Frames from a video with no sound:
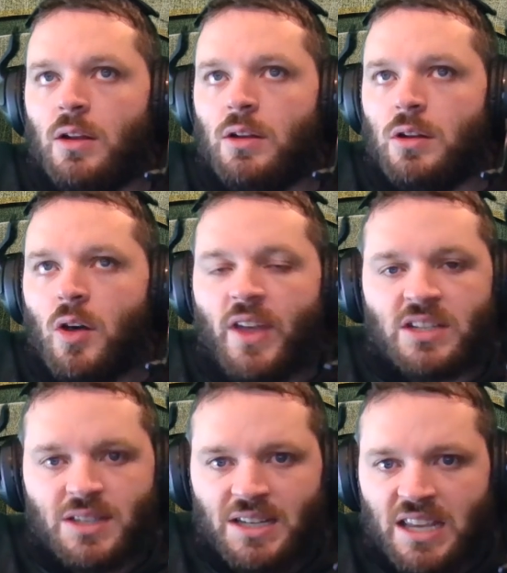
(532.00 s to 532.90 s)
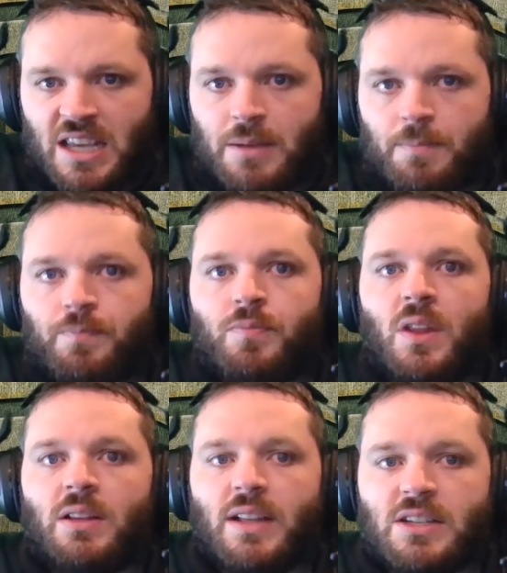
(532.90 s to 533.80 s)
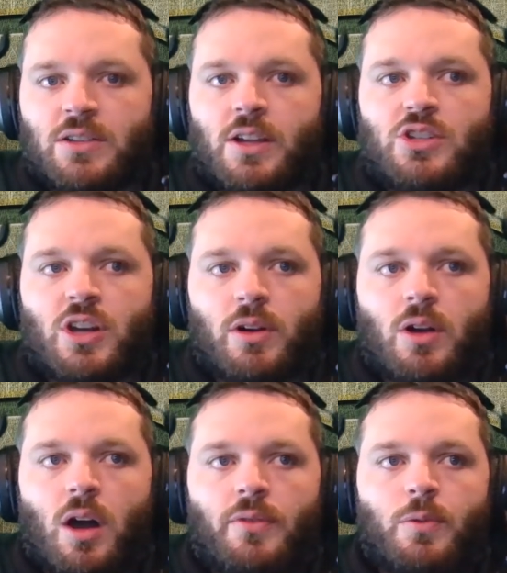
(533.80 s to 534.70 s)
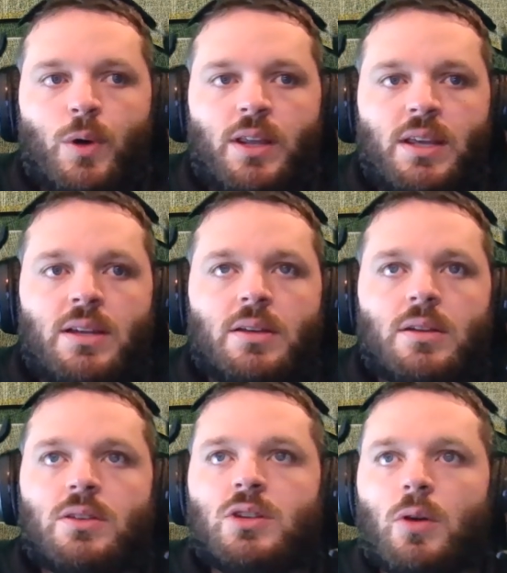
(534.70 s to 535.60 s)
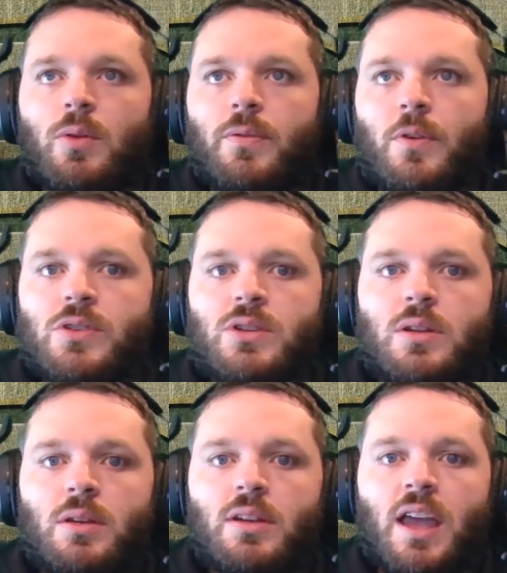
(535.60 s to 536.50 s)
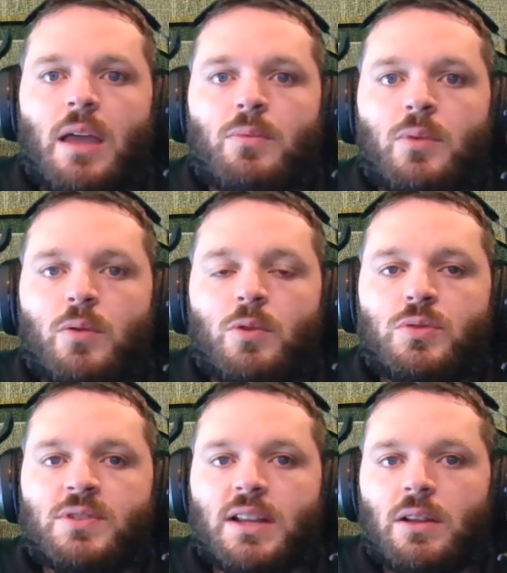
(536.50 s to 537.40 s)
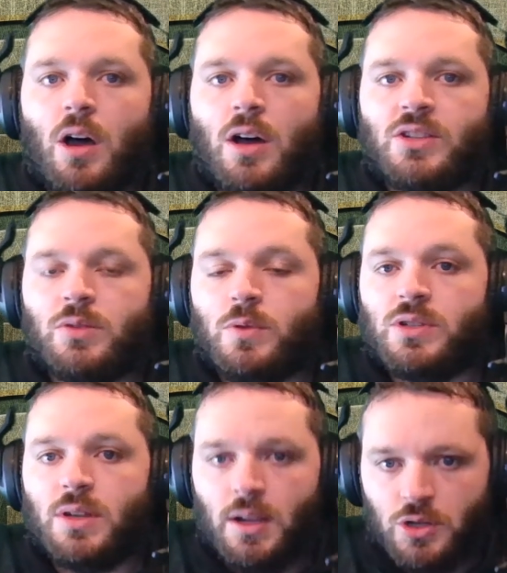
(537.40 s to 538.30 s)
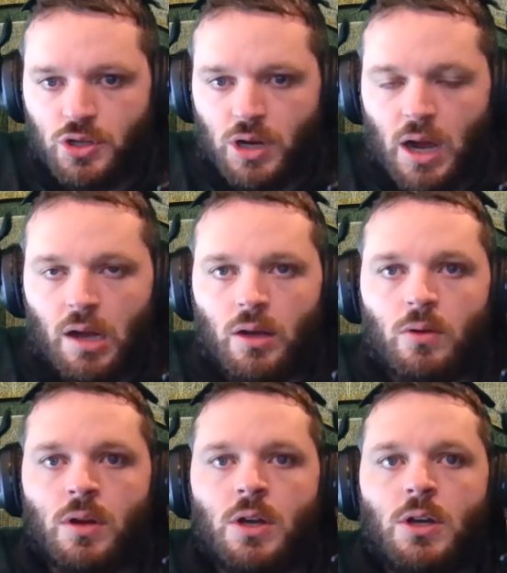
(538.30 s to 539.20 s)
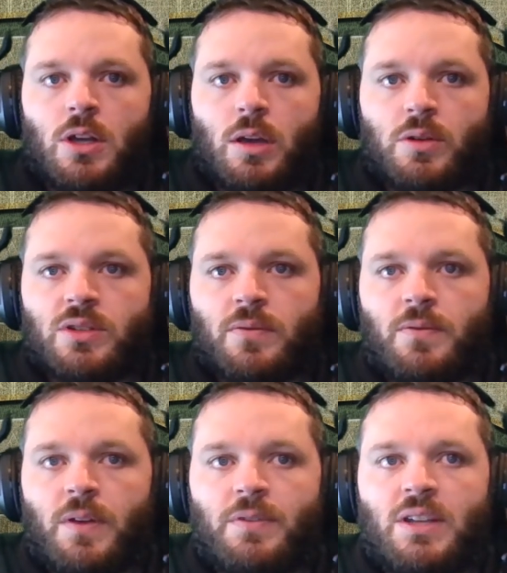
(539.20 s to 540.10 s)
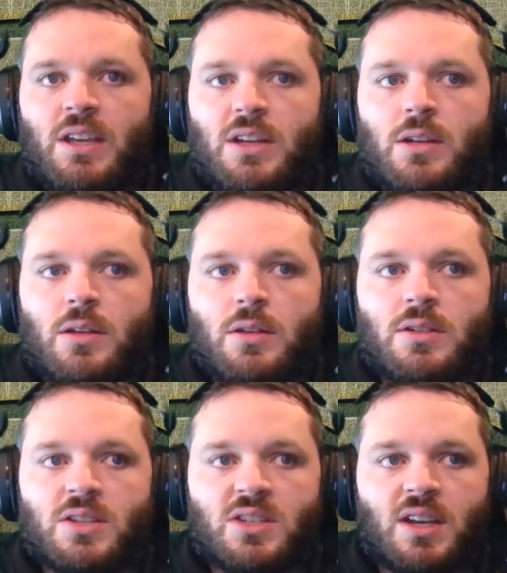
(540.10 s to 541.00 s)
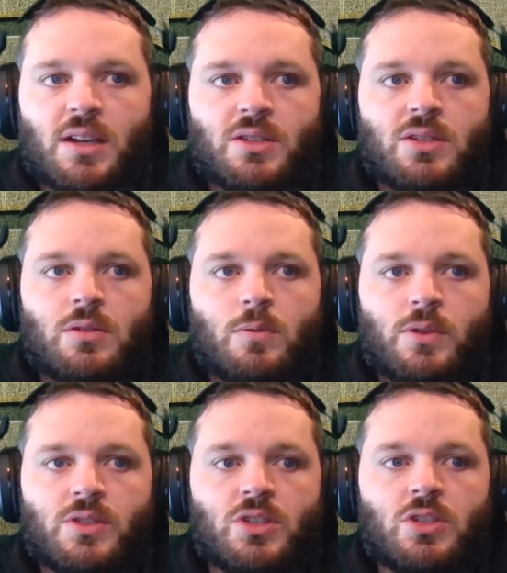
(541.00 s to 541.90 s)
No, that's the team. Let's look at Jared Goff and what he did. So the first game, which was a loss, was in Chicago. It was 15-6 was the